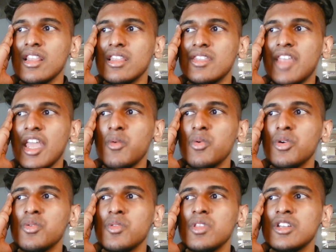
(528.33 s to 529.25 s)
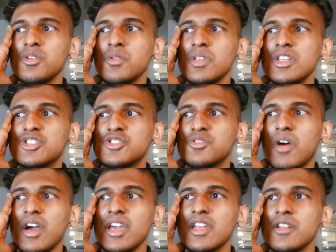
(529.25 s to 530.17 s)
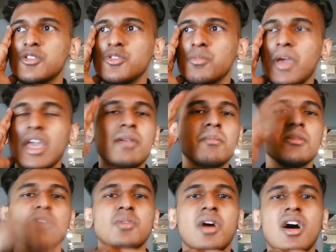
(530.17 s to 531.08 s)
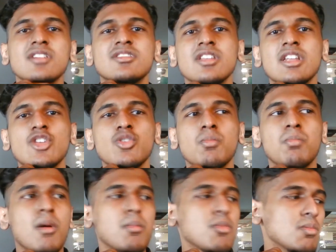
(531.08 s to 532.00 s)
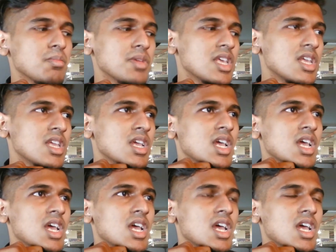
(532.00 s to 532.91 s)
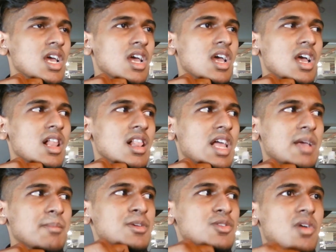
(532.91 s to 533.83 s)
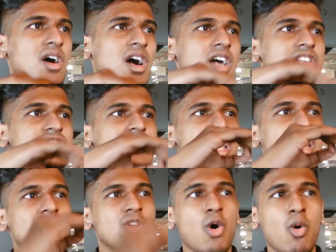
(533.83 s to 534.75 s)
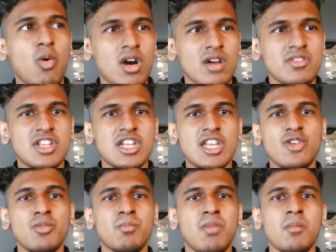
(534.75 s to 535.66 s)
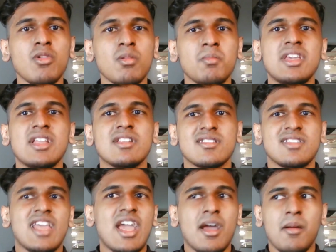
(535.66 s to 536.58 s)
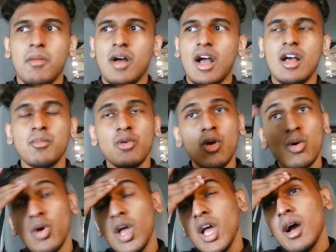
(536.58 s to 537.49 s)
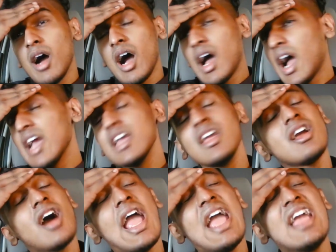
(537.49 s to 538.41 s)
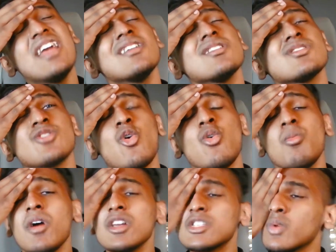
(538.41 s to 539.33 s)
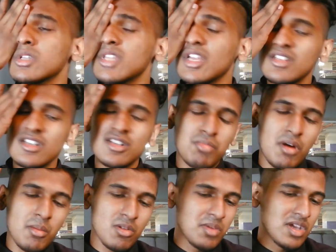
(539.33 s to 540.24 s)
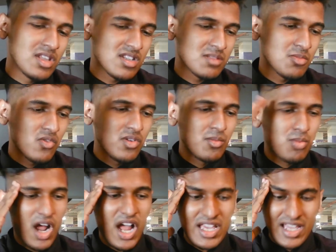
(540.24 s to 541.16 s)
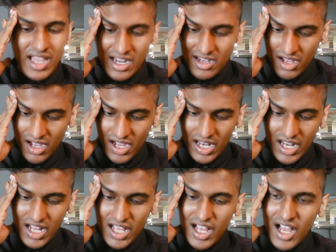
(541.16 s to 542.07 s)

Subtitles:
They were literally trying to make Mirage the new Bumblebee. Like Mirage and Noah, the new Bumblebee and Sam, bro. I hated so much what they did to Bumblebee in this movie, bro. I cannot.